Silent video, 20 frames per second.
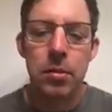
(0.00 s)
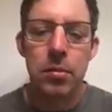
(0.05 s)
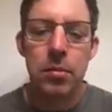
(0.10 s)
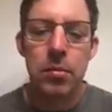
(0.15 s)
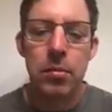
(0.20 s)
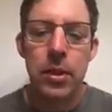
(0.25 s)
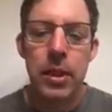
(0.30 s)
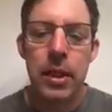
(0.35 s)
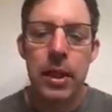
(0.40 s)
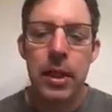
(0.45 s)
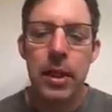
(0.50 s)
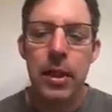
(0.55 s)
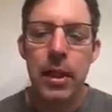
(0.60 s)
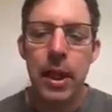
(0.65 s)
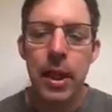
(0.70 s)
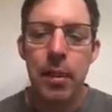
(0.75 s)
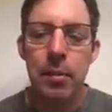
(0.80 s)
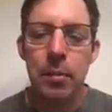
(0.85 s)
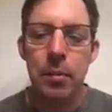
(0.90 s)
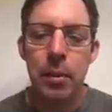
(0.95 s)
we need
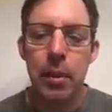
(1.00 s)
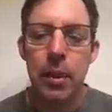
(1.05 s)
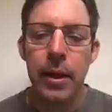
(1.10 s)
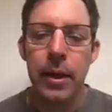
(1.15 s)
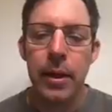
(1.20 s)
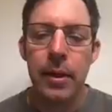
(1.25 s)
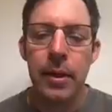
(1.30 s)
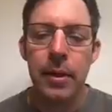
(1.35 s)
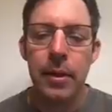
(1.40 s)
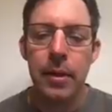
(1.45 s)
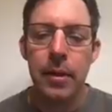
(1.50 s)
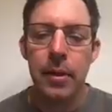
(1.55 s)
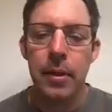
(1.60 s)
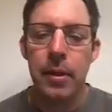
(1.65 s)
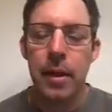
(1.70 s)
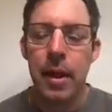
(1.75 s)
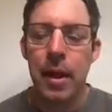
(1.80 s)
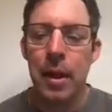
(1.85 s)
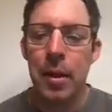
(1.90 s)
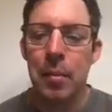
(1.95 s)
that break
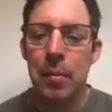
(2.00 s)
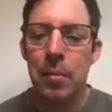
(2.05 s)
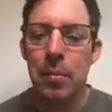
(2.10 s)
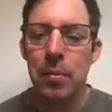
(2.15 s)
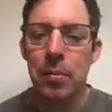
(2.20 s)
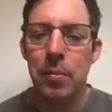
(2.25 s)
um,